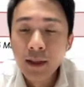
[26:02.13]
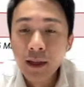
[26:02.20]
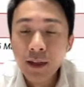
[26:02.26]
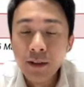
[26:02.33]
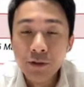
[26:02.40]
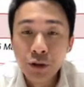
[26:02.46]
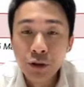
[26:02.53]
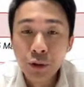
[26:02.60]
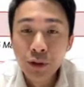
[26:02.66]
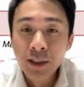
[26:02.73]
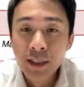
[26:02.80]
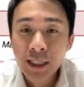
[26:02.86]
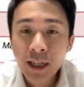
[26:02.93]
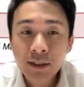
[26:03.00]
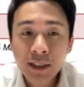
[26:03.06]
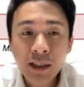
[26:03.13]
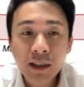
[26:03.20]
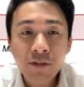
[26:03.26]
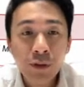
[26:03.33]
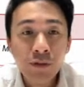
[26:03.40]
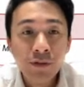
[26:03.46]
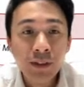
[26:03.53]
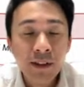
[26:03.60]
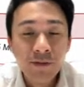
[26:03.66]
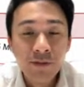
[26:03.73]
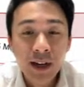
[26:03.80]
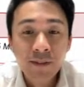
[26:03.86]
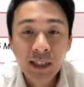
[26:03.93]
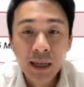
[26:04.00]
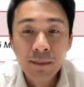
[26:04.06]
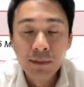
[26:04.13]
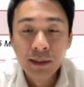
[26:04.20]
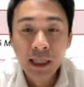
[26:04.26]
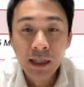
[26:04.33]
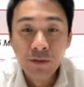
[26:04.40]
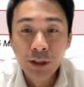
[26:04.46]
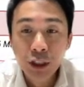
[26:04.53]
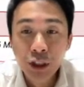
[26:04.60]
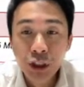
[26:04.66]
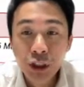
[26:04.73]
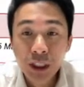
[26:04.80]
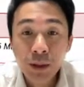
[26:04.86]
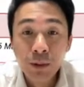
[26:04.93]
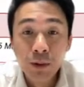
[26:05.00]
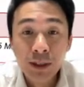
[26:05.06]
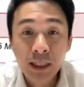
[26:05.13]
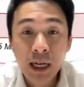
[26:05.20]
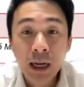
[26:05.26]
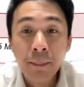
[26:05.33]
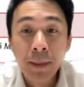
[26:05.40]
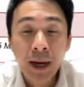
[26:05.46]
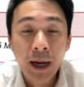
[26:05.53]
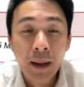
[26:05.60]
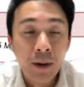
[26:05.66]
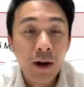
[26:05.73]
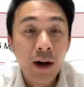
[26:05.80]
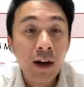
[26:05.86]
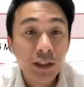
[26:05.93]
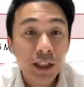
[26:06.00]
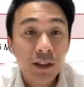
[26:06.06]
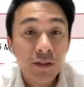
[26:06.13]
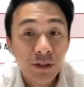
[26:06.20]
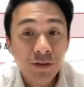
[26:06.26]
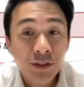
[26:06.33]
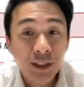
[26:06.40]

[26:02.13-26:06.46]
Uh, so the DLC with that five times leverage, it was up by about 158%.